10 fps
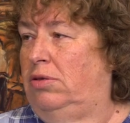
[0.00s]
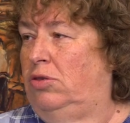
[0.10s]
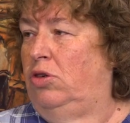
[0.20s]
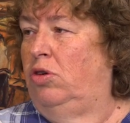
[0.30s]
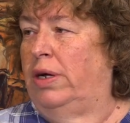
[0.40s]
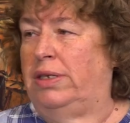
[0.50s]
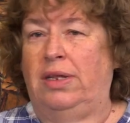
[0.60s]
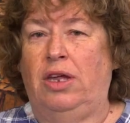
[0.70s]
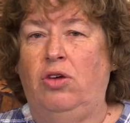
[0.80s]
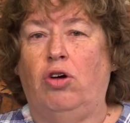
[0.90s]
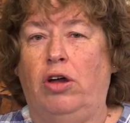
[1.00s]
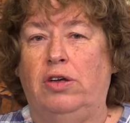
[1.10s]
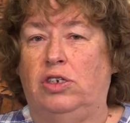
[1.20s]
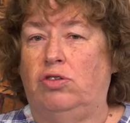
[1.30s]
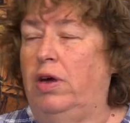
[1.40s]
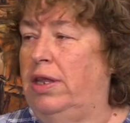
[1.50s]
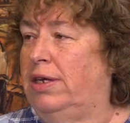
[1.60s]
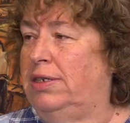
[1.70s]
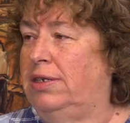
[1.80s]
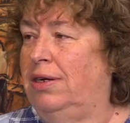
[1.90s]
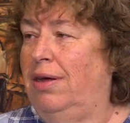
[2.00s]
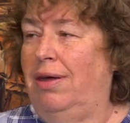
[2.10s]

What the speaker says: to do it. And then you're going to destroy this.